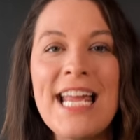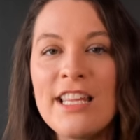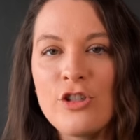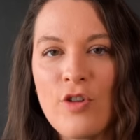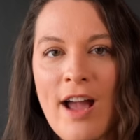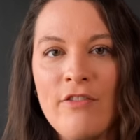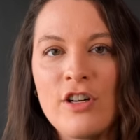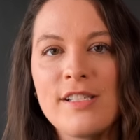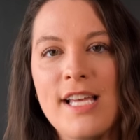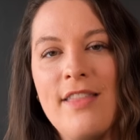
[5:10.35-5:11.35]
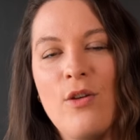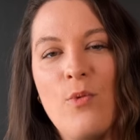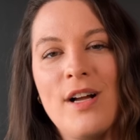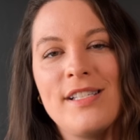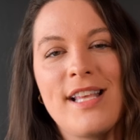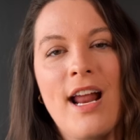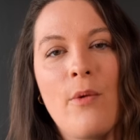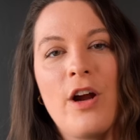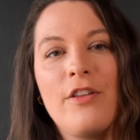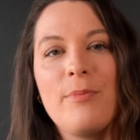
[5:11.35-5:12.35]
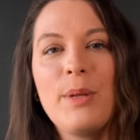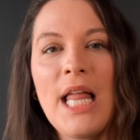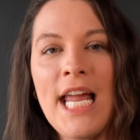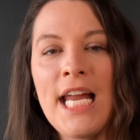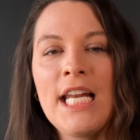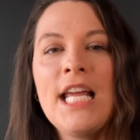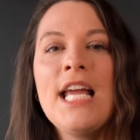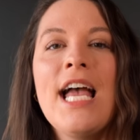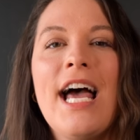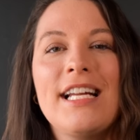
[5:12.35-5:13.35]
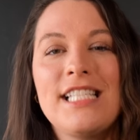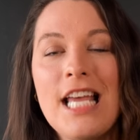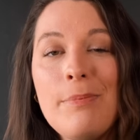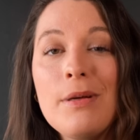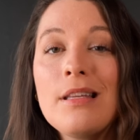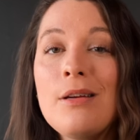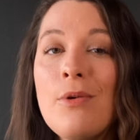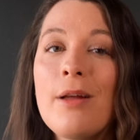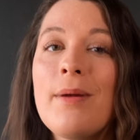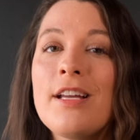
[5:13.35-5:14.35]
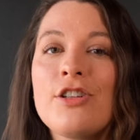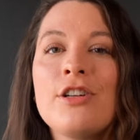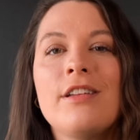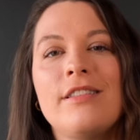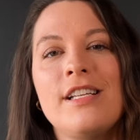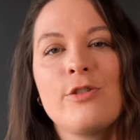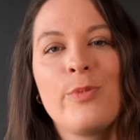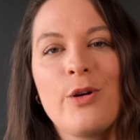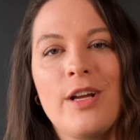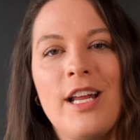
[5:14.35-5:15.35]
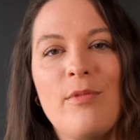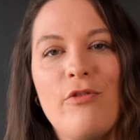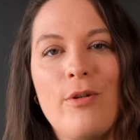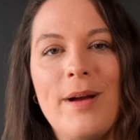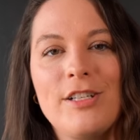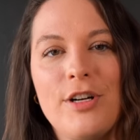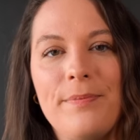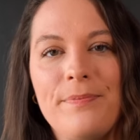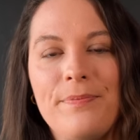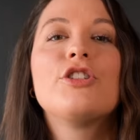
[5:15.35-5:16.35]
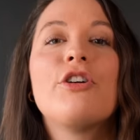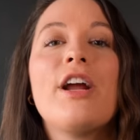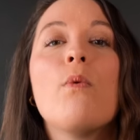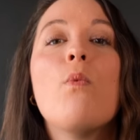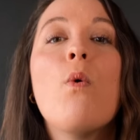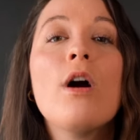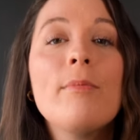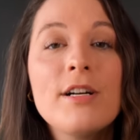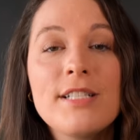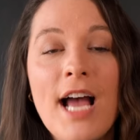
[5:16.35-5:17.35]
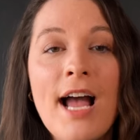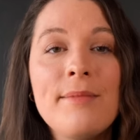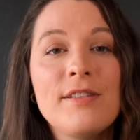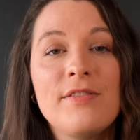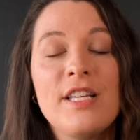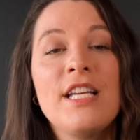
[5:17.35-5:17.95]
daily drivers and the ones that I wear on the plane. And I typically want to make sure that these are broken in before my trip. During warmer times of the